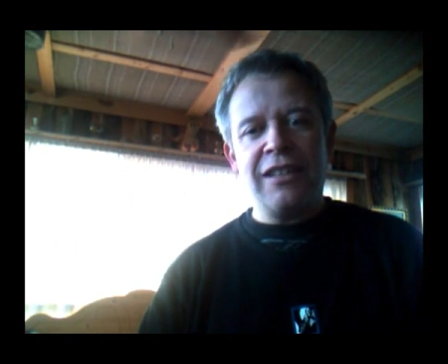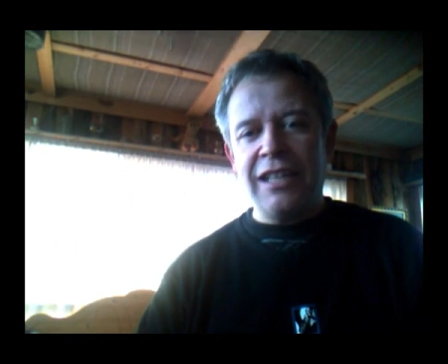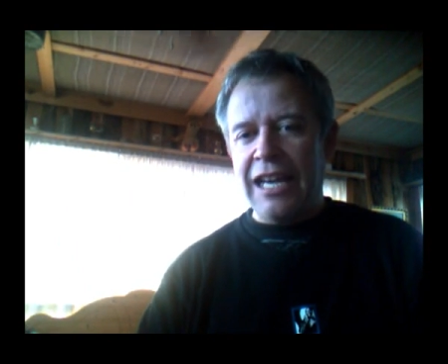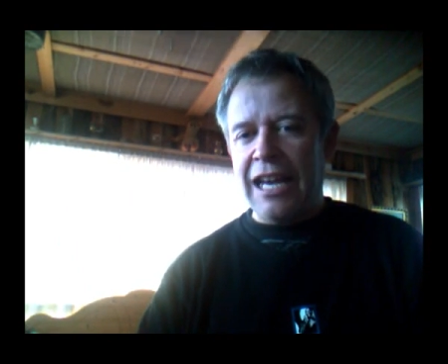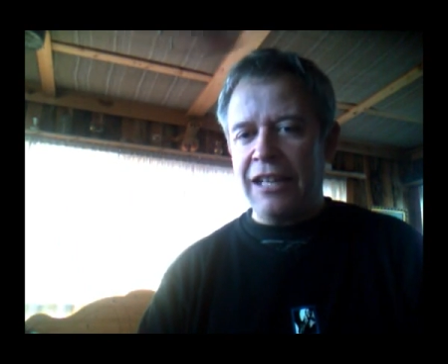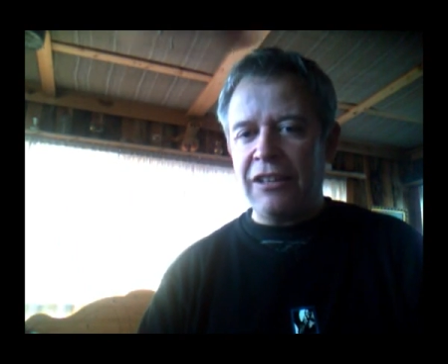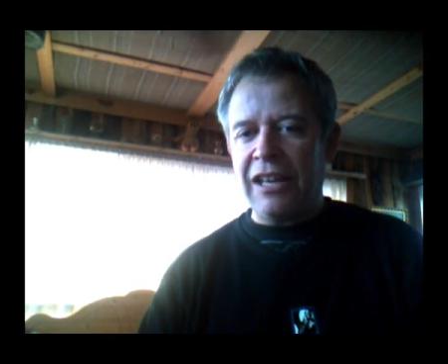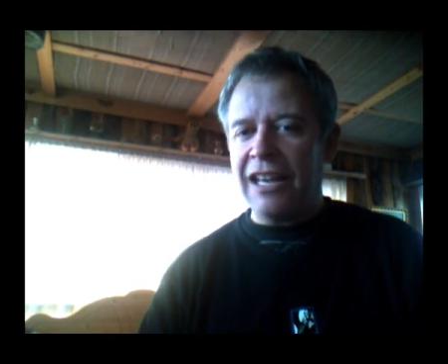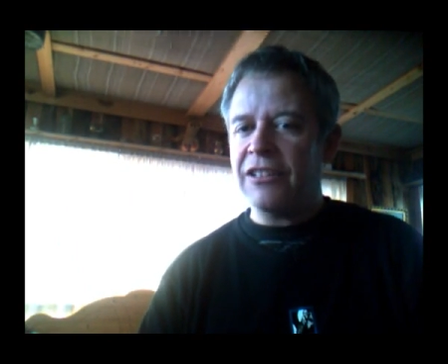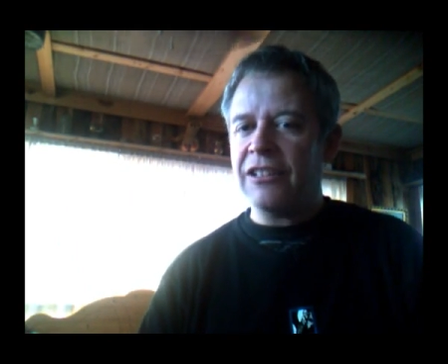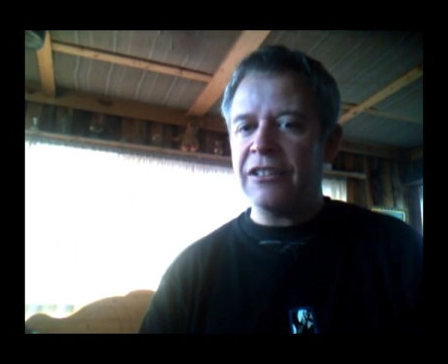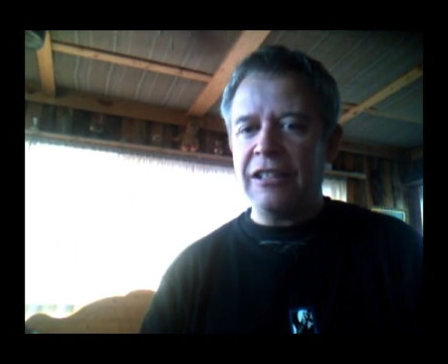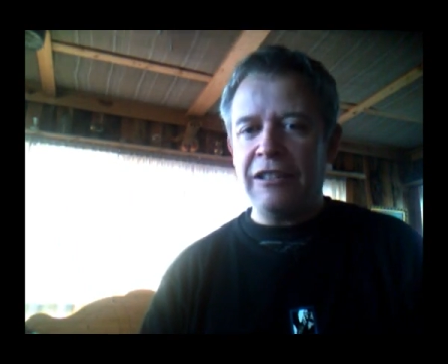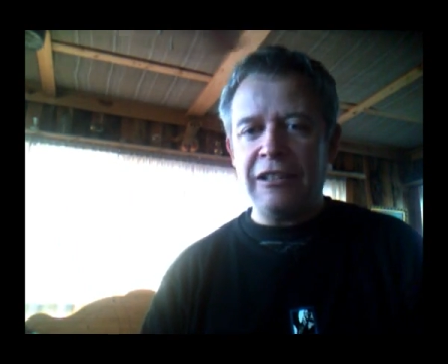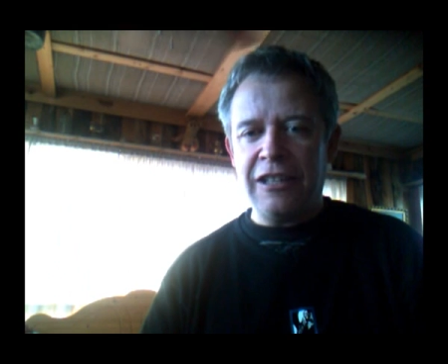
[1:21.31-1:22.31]
He had it
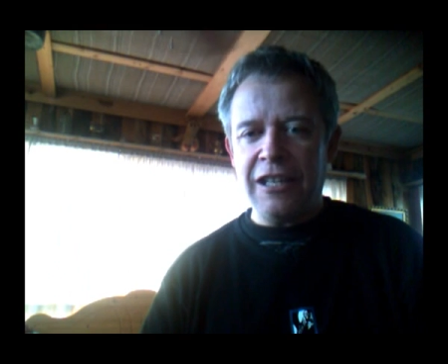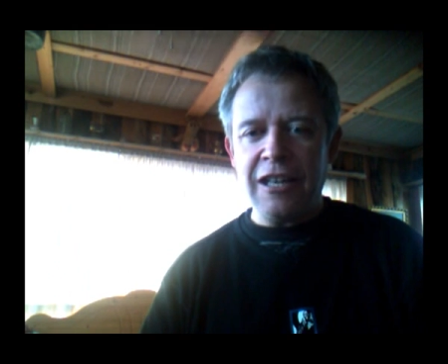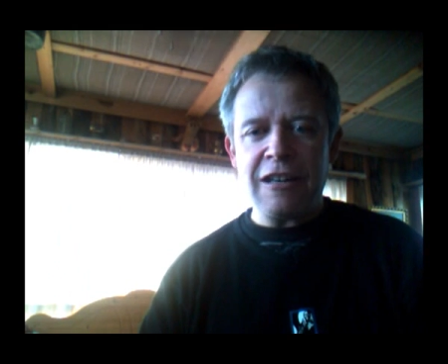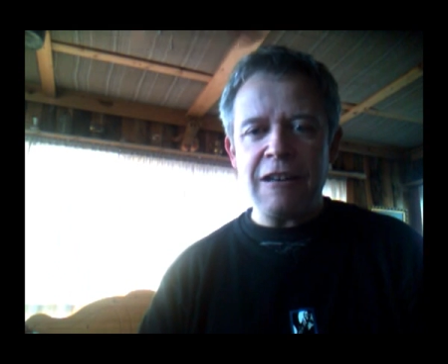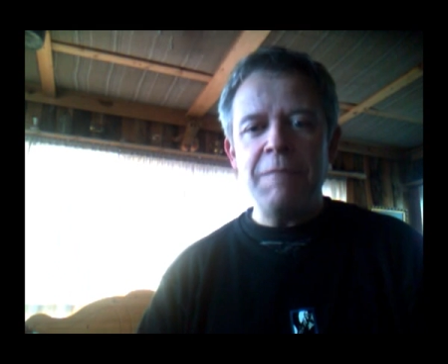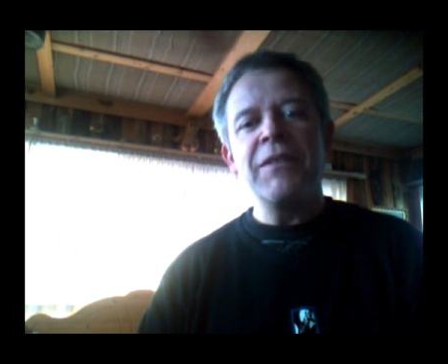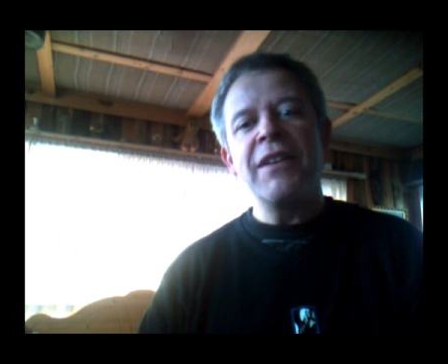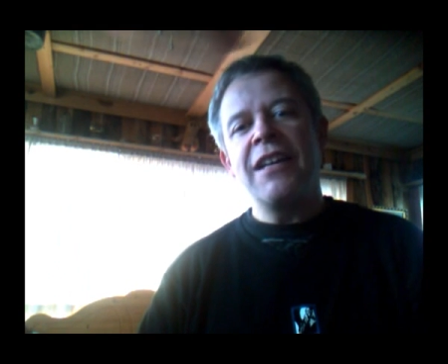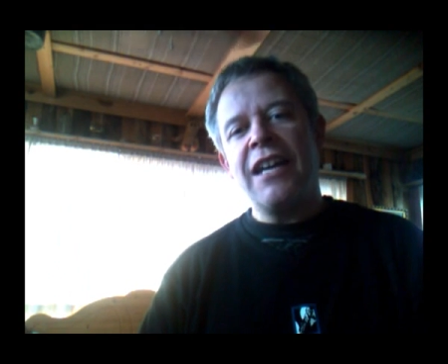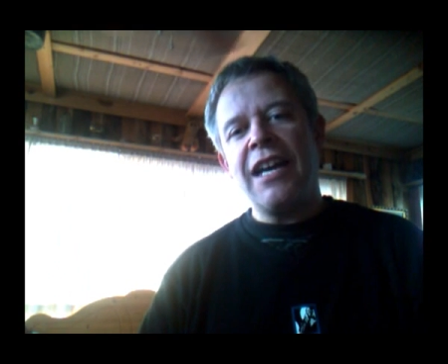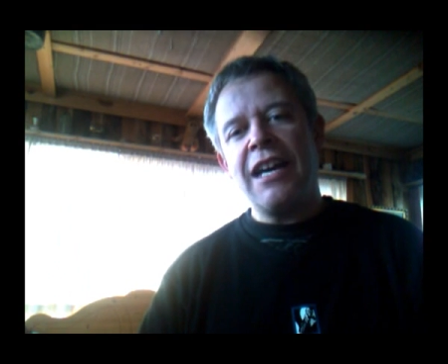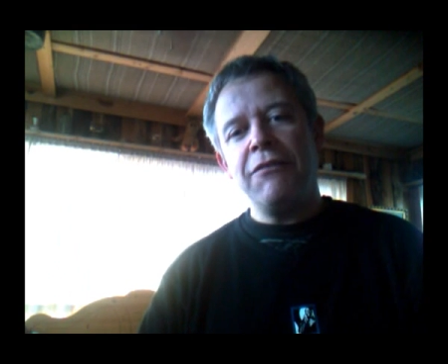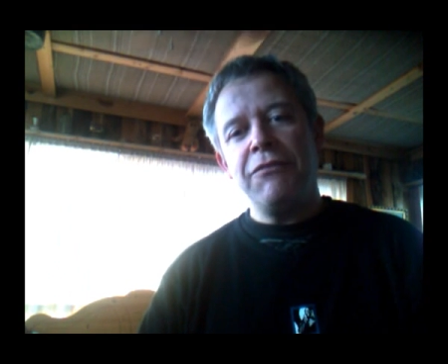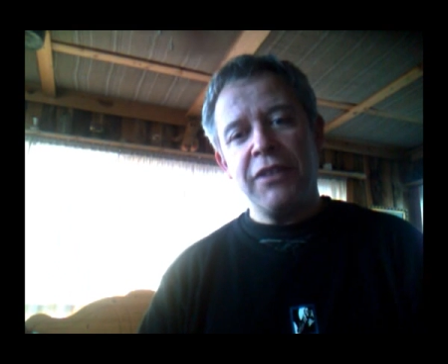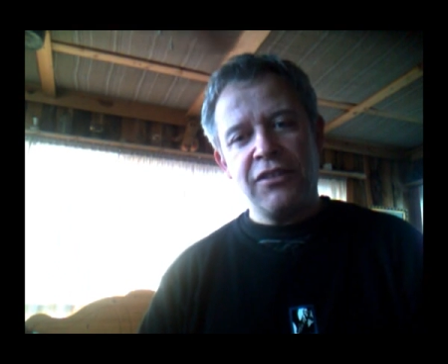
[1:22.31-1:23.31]
in a year
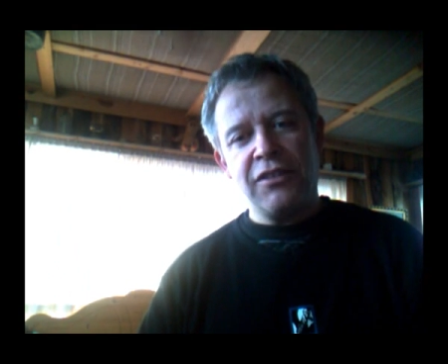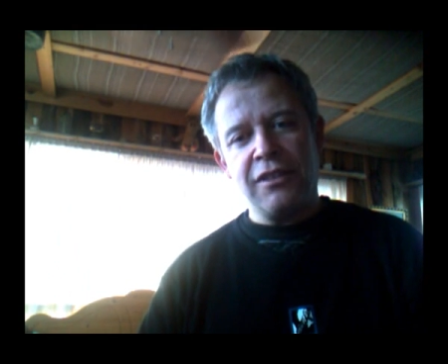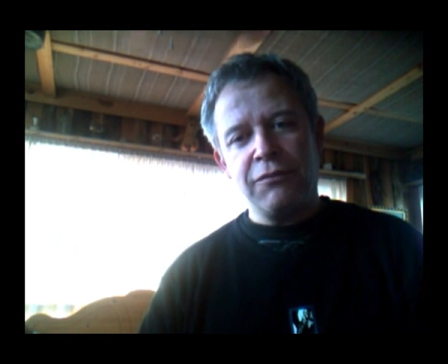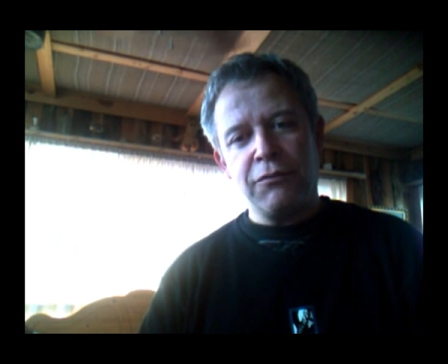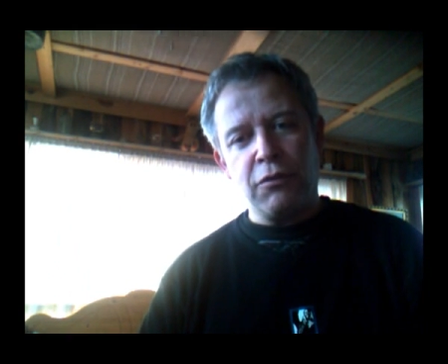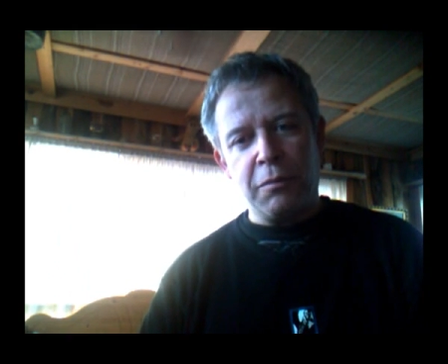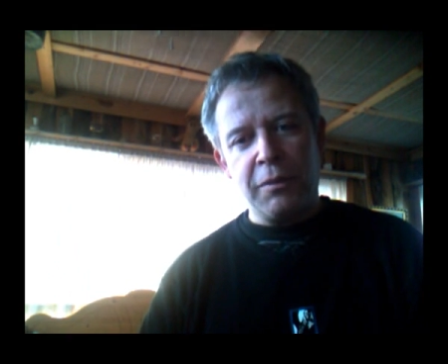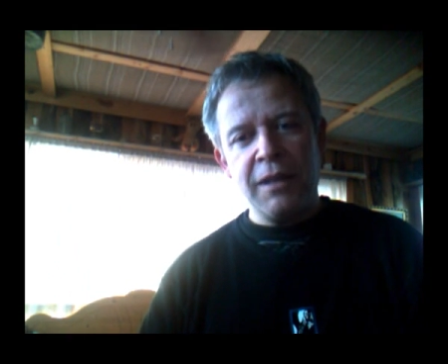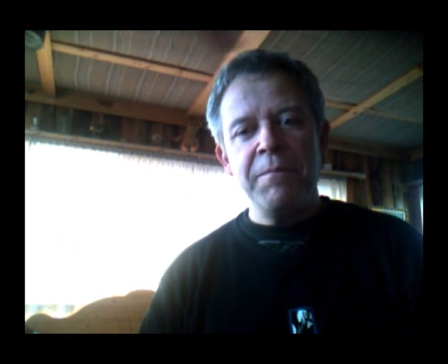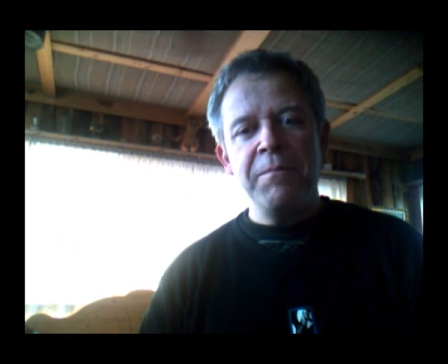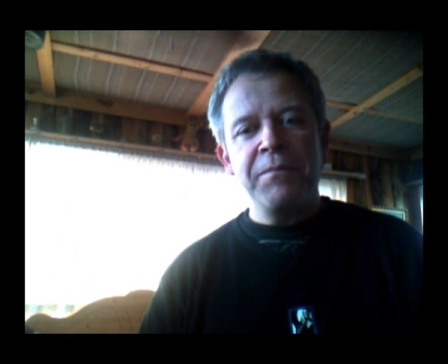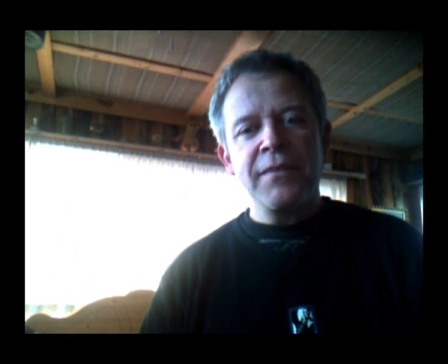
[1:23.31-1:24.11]
and fixed it for me.